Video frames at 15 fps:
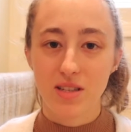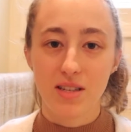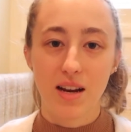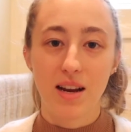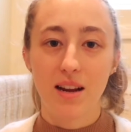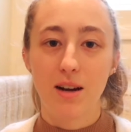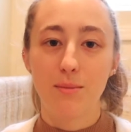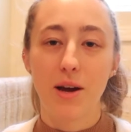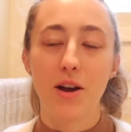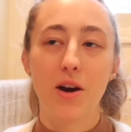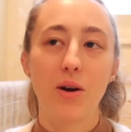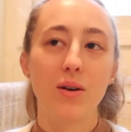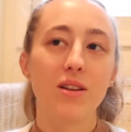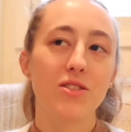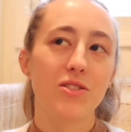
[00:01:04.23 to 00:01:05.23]
studying on my
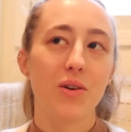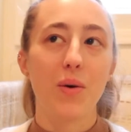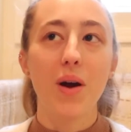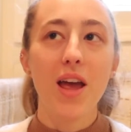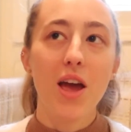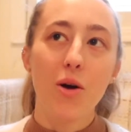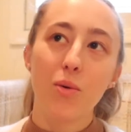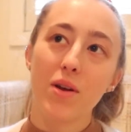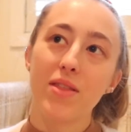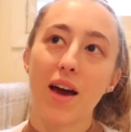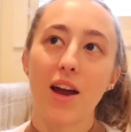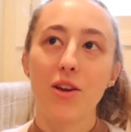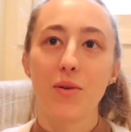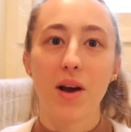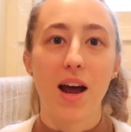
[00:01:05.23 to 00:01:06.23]
own, and so with
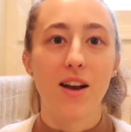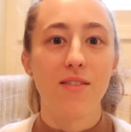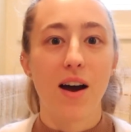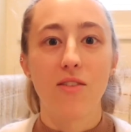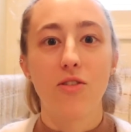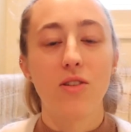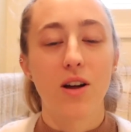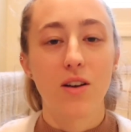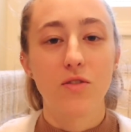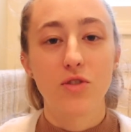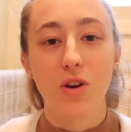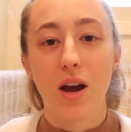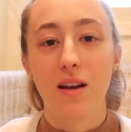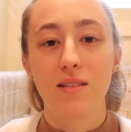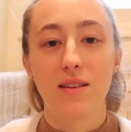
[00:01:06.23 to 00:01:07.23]
that you kind of have a lot of
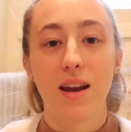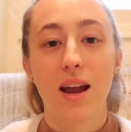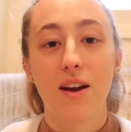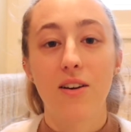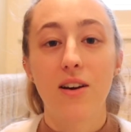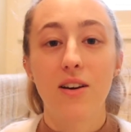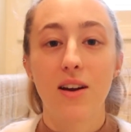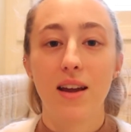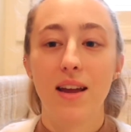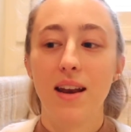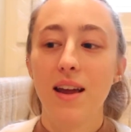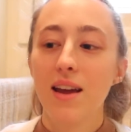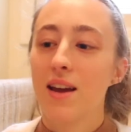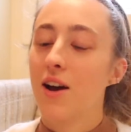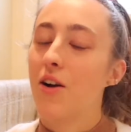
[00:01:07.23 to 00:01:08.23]
trial and error
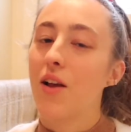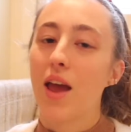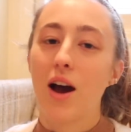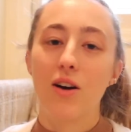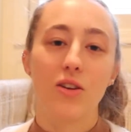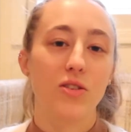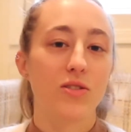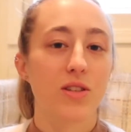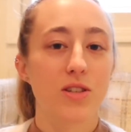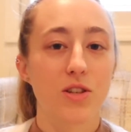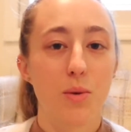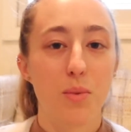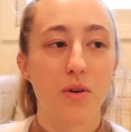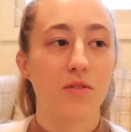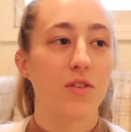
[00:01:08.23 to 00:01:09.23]
and okay, I'll use this
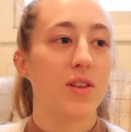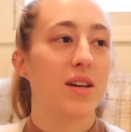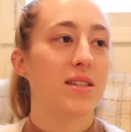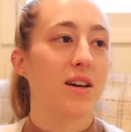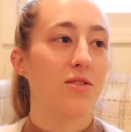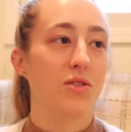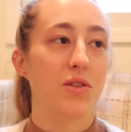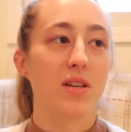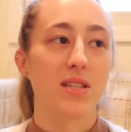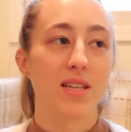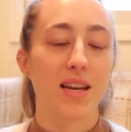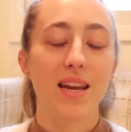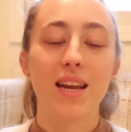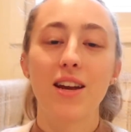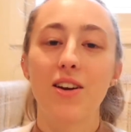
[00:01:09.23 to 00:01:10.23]
notebook for this, I'll do this
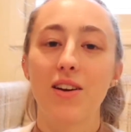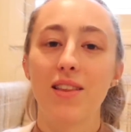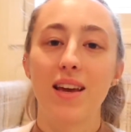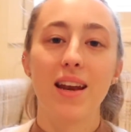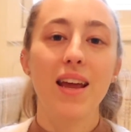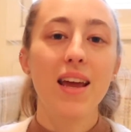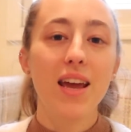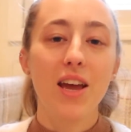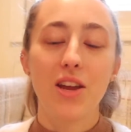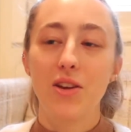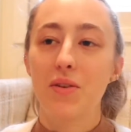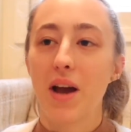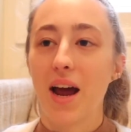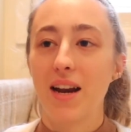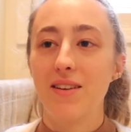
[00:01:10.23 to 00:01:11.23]
and here, and then
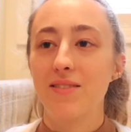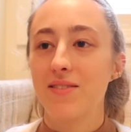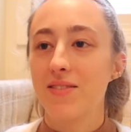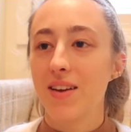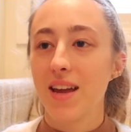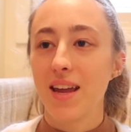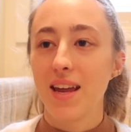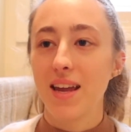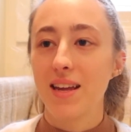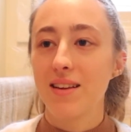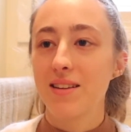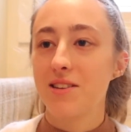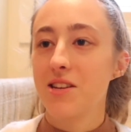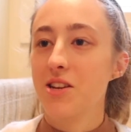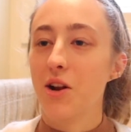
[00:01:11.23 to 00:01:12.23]
you kind of,
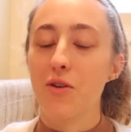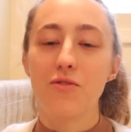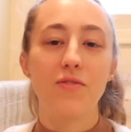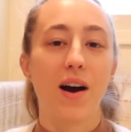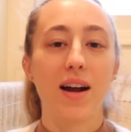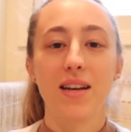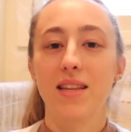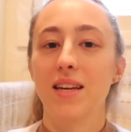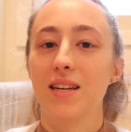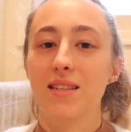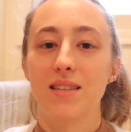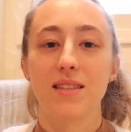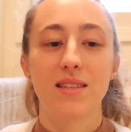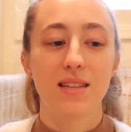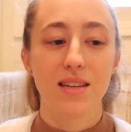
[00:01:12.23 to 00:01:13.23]
you know, find
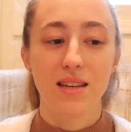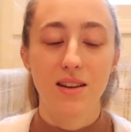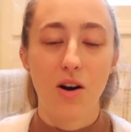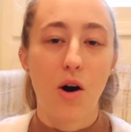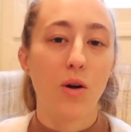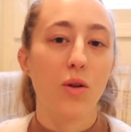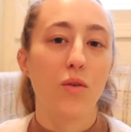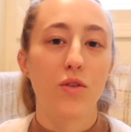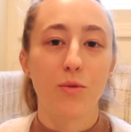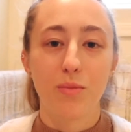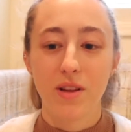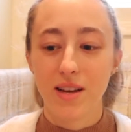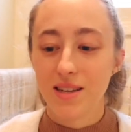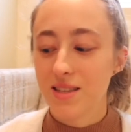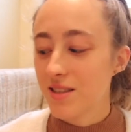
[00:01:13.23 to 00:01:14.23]
things all over the
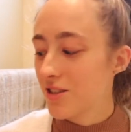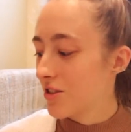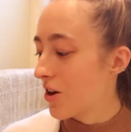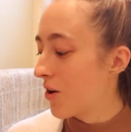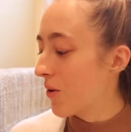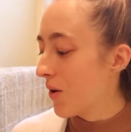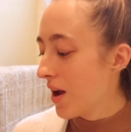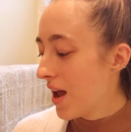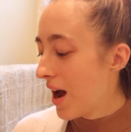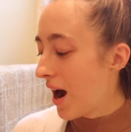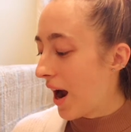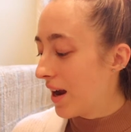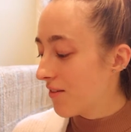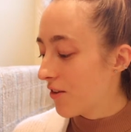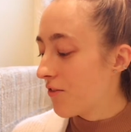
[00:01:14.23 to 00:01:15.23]
place. So
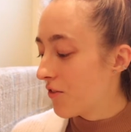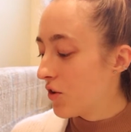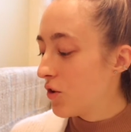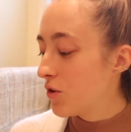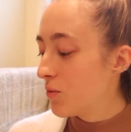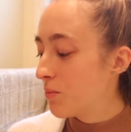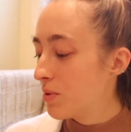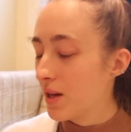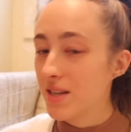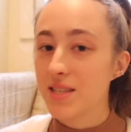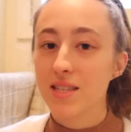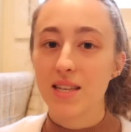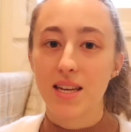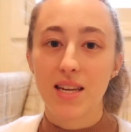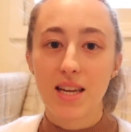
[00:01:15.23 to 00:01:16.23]
I have a few
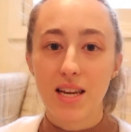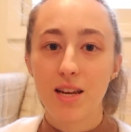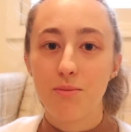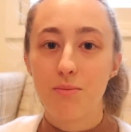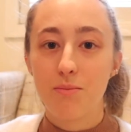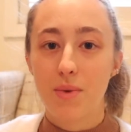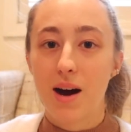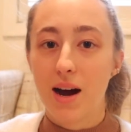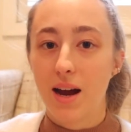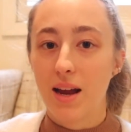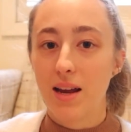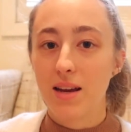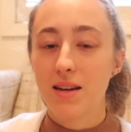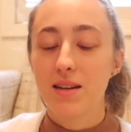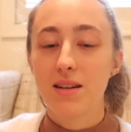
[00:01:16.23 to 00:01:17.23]
places I keep
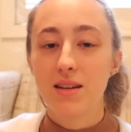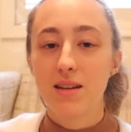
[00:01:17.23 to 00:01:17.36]
my